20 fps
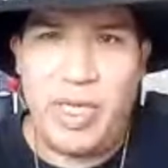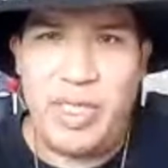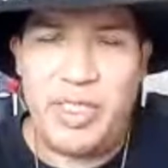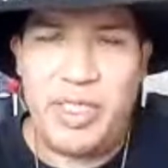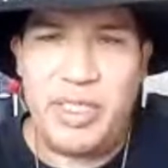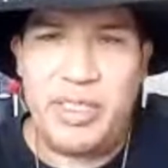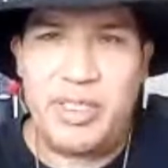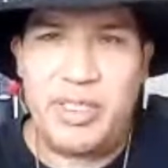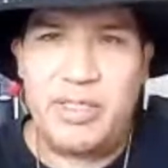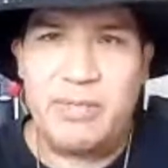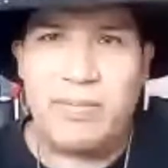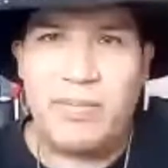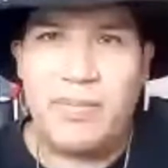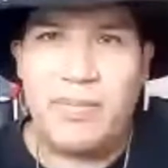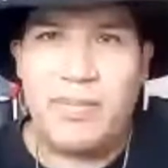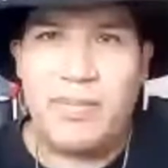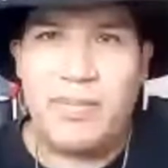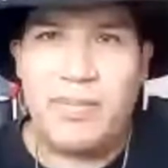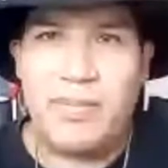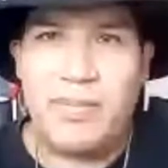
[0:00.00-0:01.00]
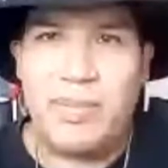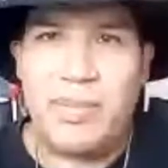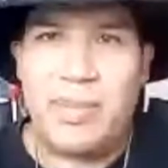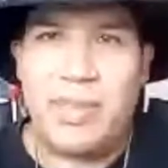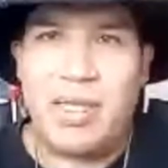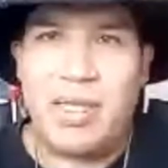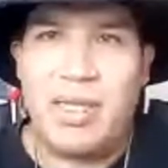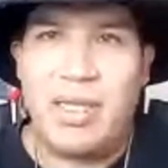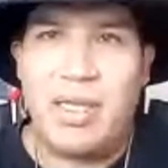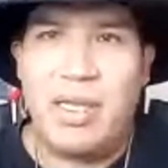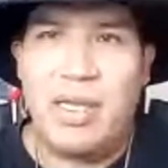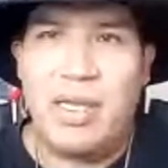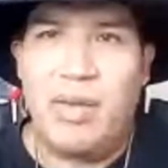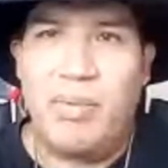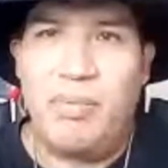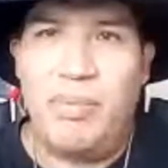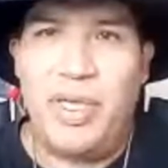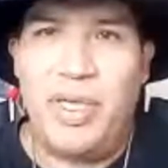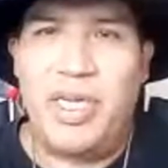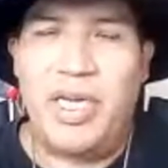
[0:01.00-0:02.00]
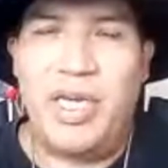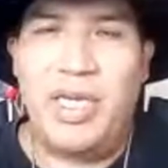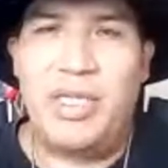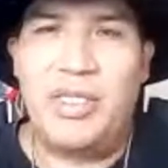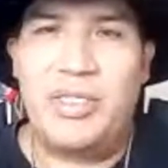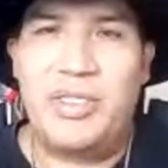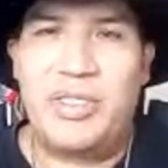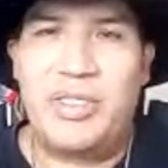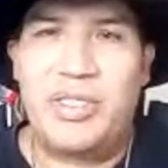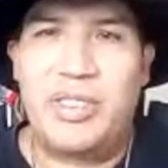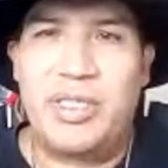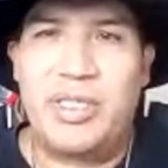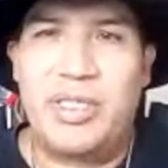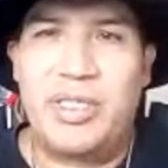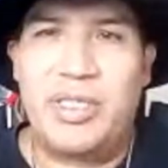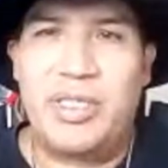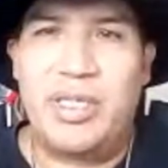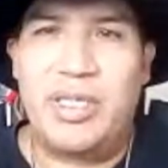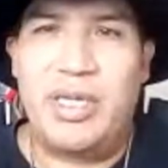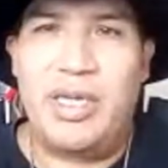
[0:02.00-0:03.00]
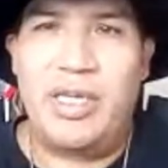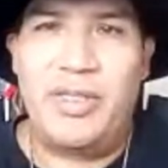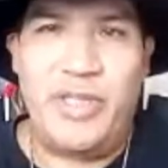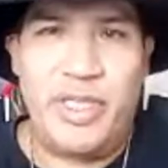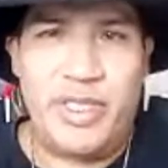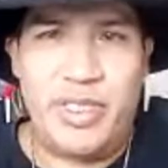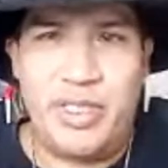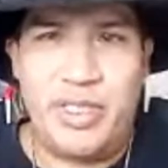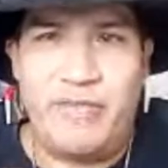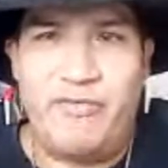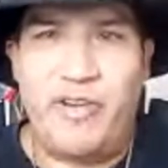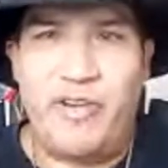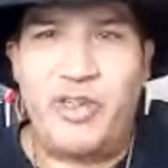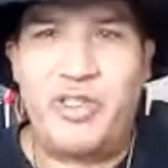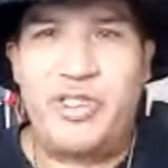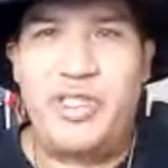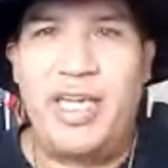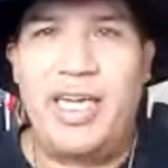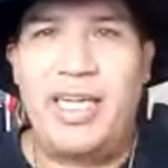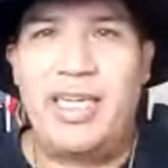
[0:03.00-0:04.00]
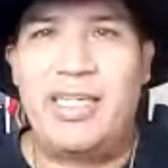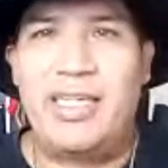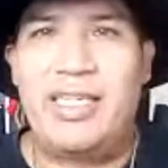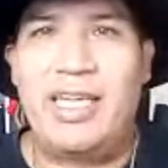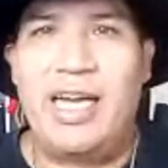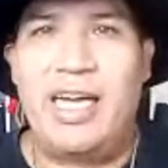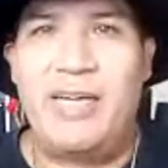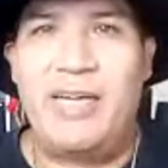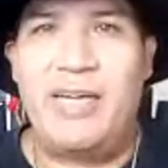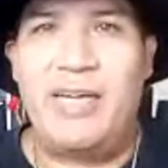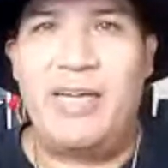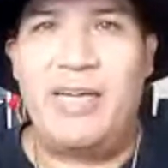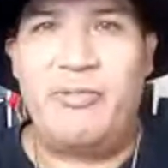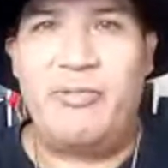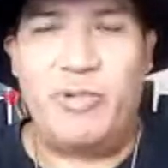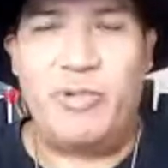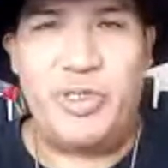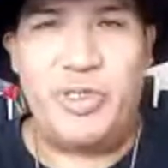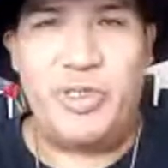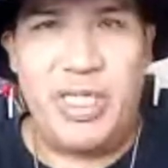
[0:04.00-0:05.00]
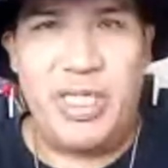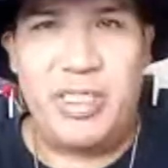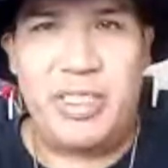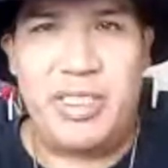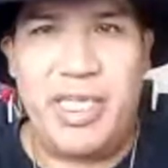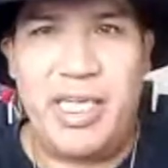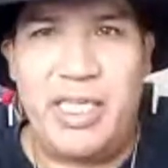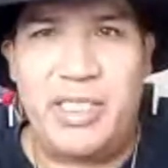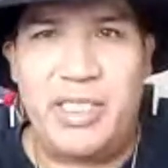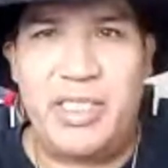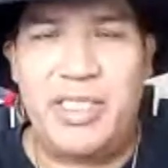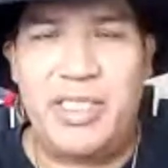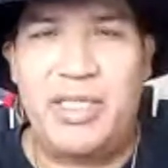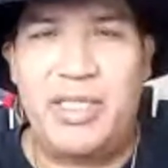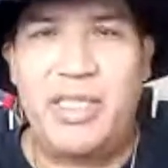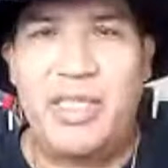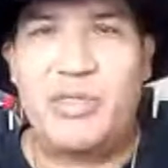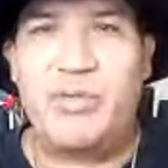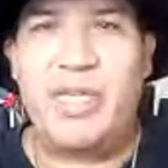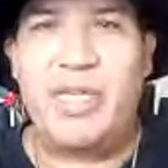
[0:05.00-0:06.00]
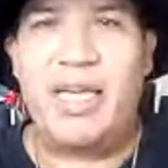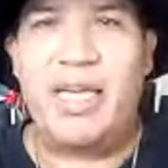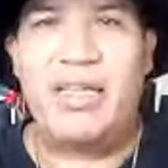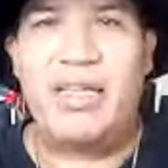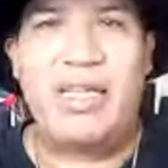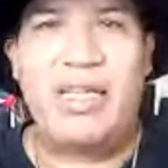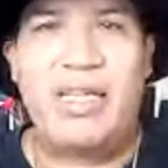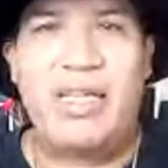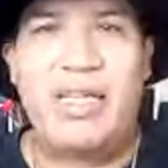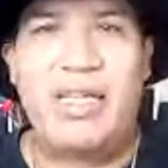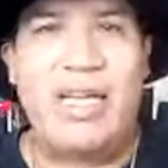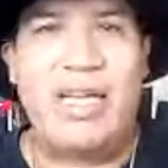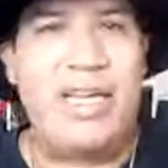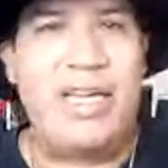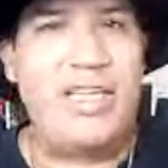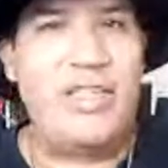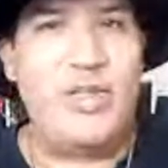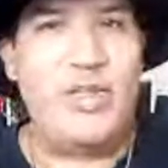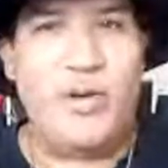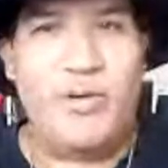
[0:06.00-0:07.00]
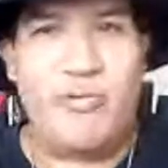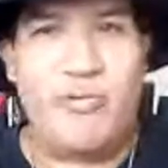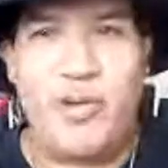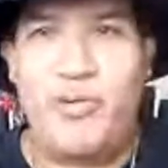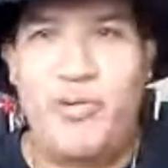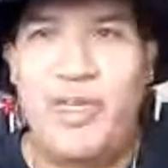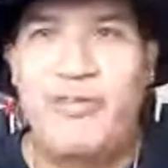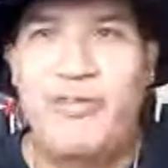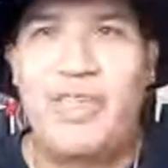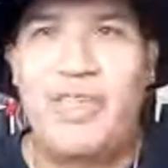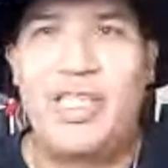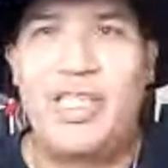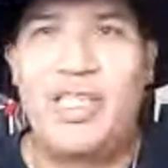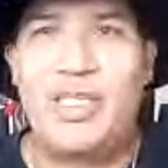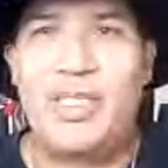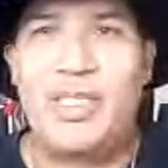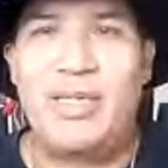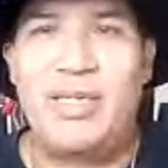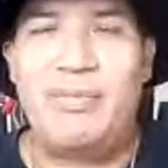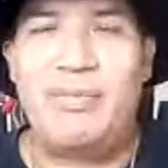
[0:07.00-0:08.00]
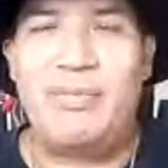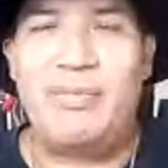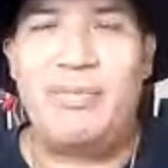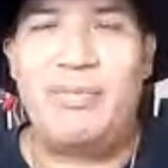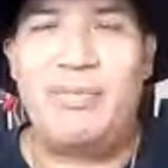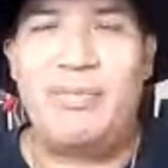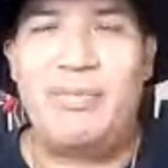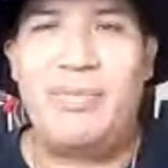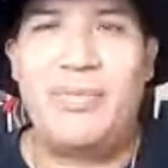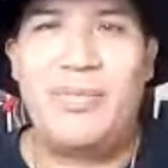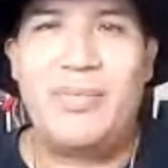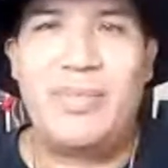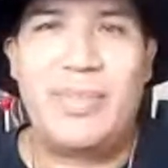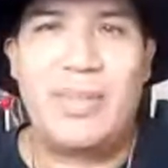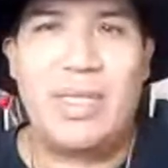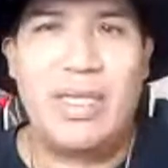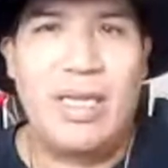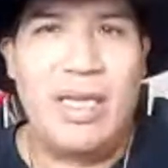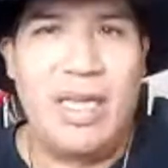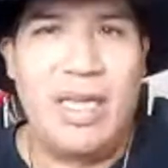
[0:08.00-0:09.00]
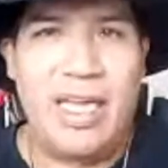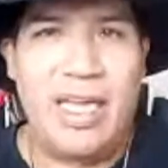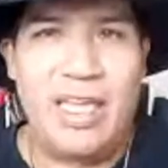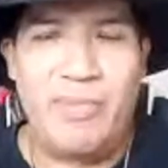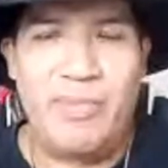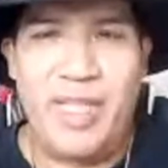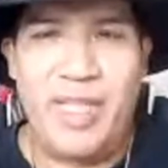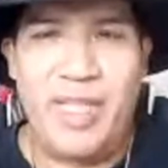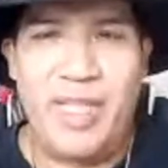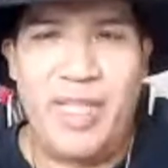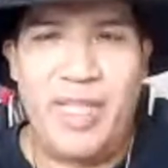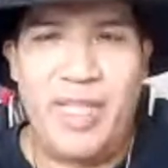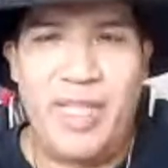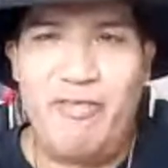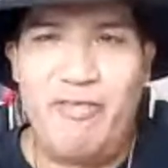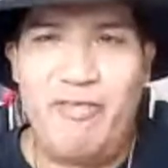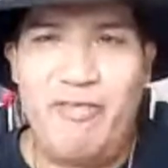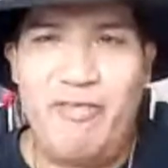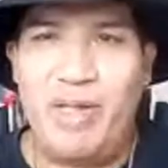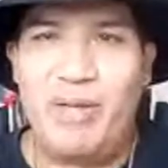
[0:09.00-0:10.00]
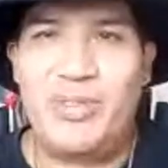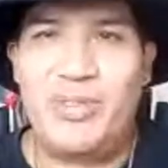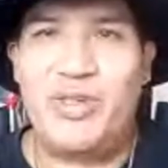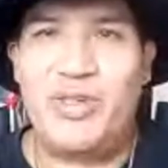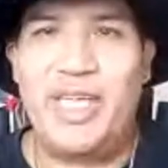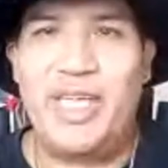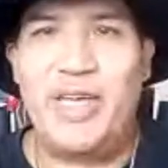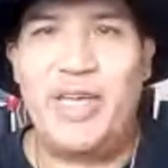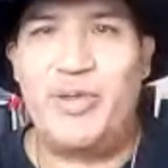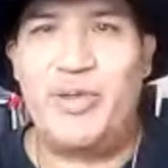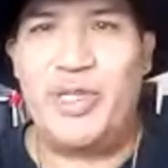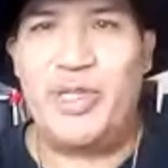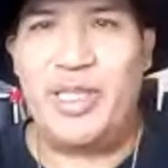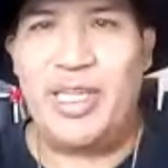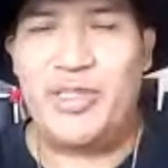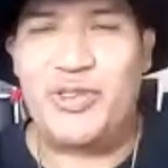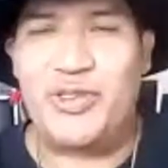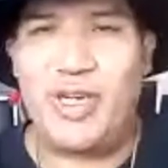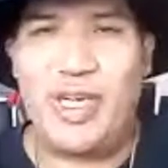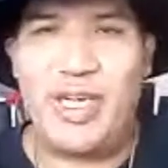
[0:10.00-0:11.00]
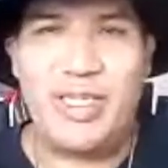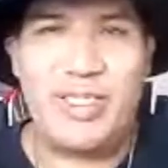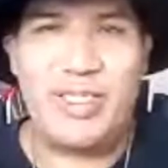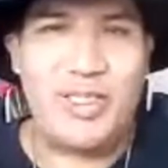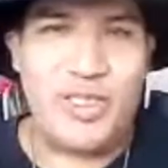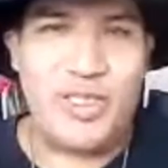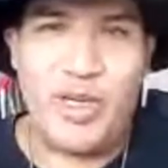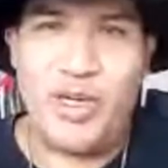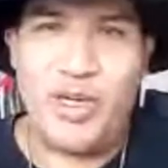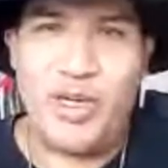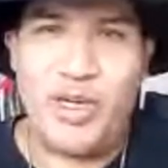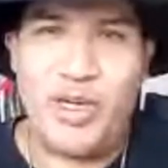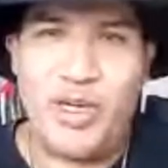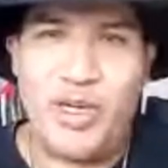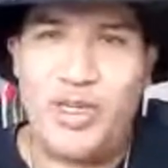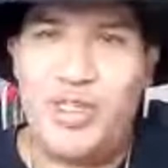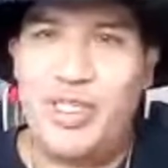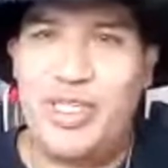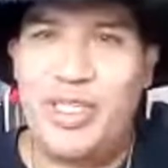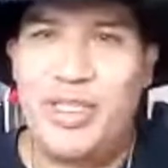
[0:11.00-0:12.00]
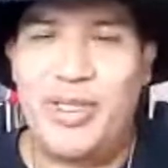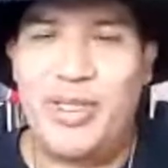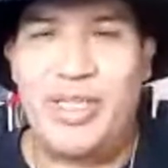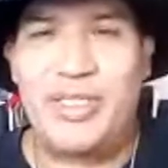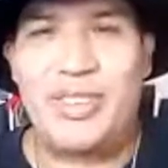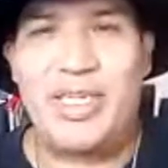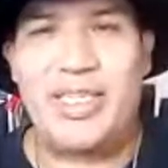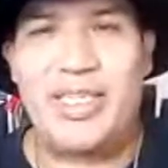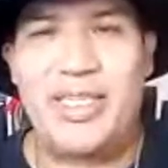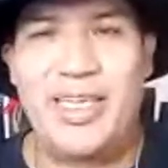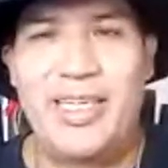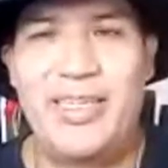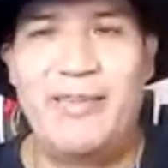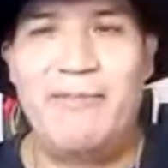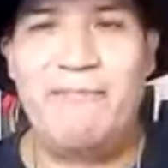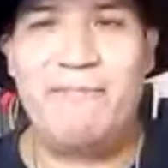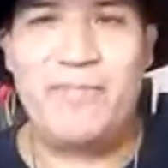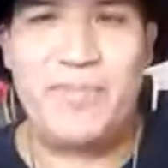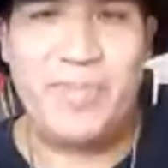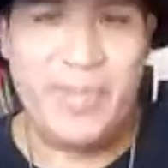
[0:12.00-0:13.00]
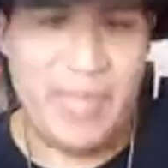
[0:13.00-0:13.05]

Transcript: questions, because this is the first night I was just testing this one out. I didn't know if we would even get this up, and I've been having problems all day with the electronics and charging and things like that.